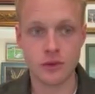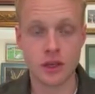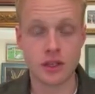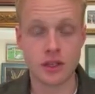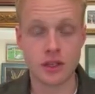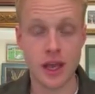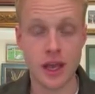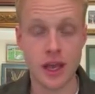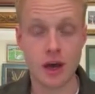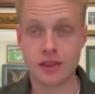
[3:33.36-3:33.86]

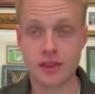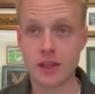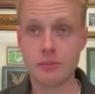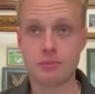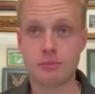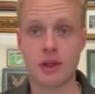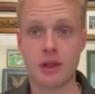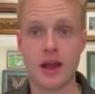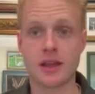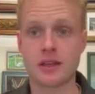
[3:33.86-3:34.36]
Yeah, I
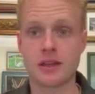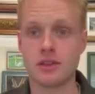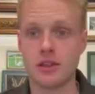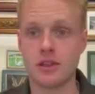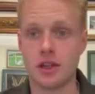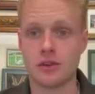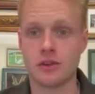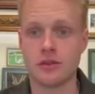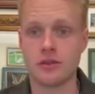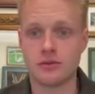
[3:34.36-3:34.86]
think Blake,
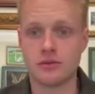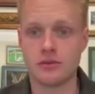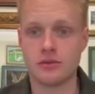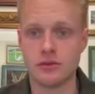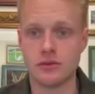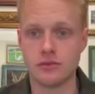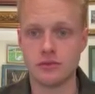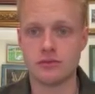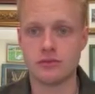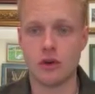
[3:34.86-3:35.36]

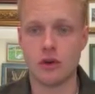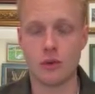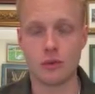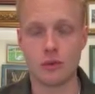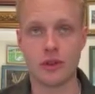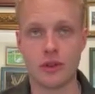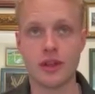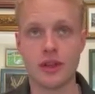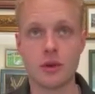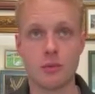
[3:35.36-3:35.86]

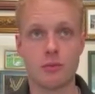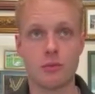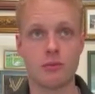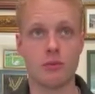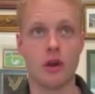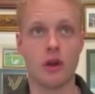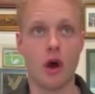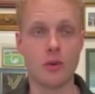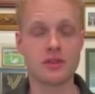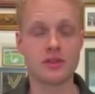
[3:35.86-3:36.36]
I think
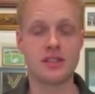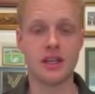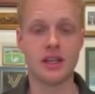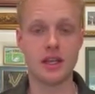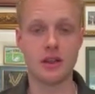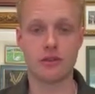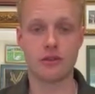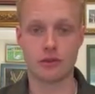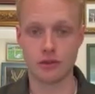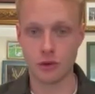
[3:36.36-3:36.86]
when I was
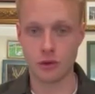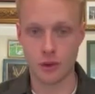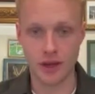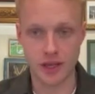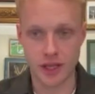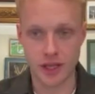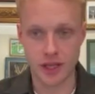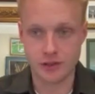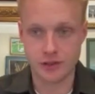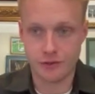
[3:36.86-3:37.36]
digging through the
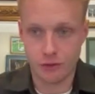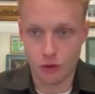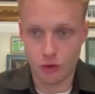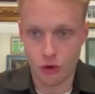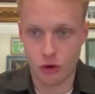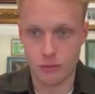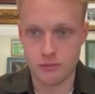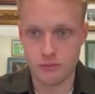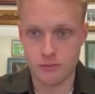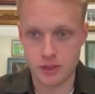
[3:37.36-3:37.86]
weekend's
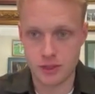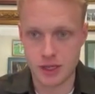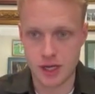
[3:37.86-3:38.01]
form,